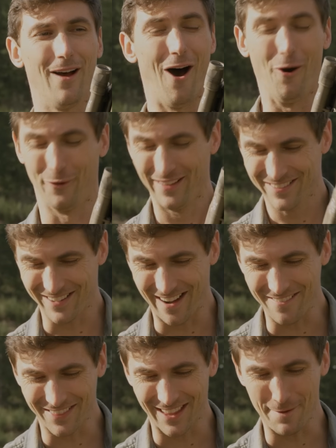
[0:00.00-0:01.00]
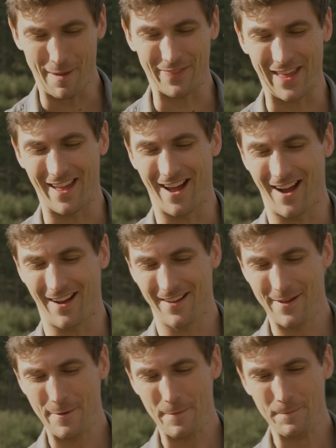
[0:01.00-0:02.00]
Oh shit! I didn't think about that. Uh,
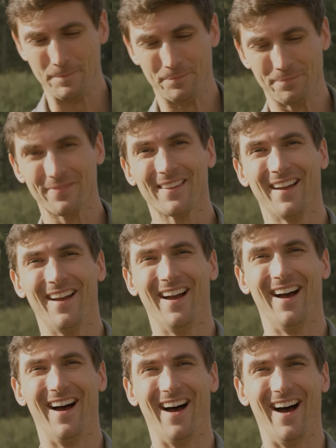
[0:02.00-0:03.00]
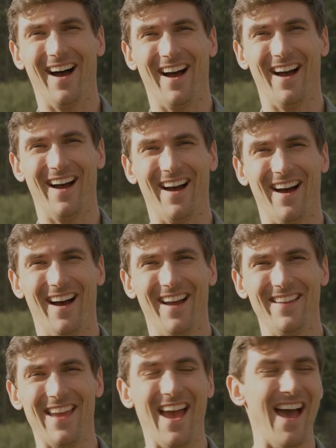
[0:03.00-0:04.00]
Dude, I 100% was gonna say, "Do you want to cut?"
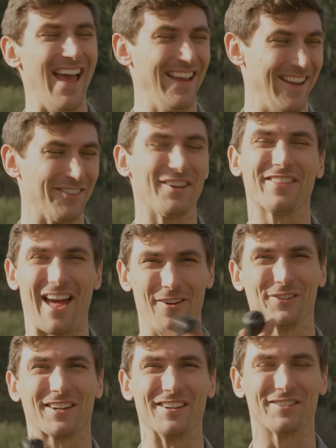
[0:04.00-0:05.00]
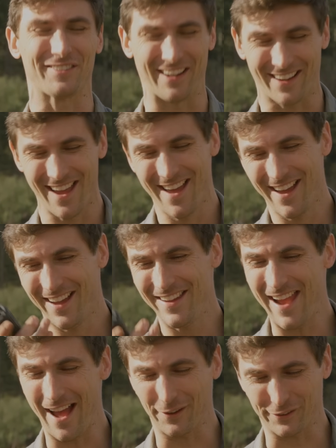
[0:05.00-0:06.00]
Because you thought it was gonna stick.
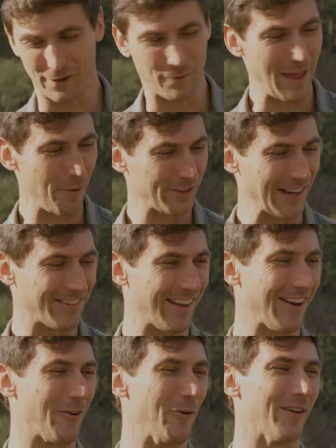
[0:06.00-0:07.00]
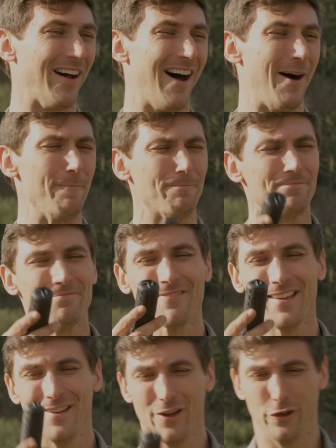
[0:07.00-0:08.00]
Yeah, so that was actually kind of cool. Um,
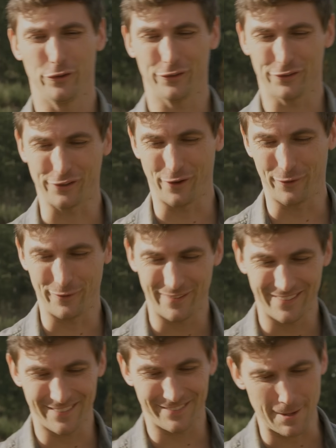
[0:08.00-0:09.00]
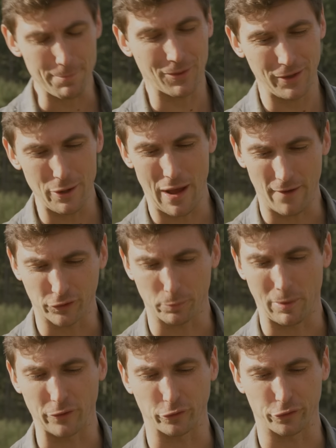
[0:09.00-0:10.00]
so typically you have
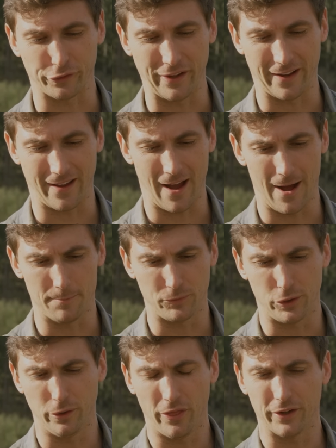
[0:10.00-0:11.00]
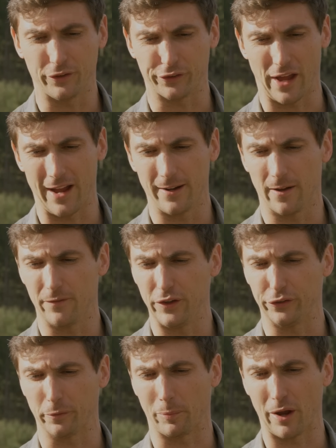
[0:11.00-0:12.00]
suppressors stick. Um, due to the design of
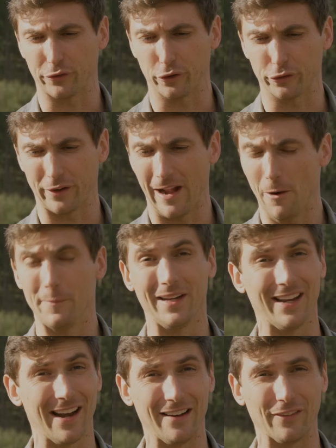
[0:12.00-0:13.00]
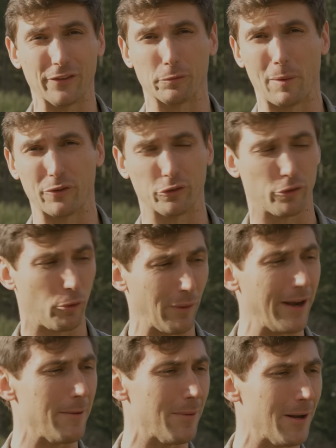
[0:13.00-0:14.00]
these suppressors, and I don't mean to get into the suppressors
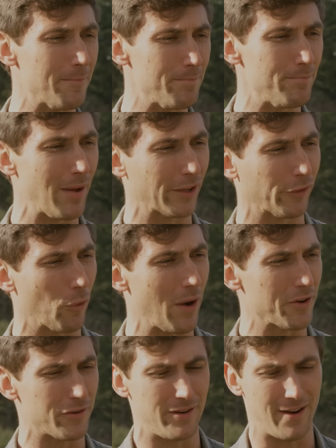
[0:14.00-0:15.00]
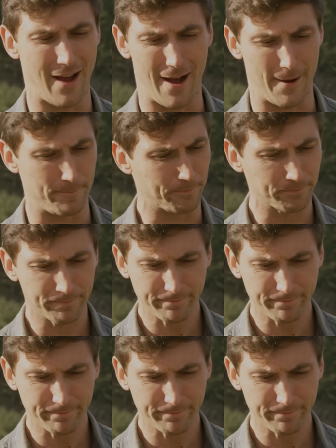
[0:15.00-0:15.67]
already, but it begs the question. Um,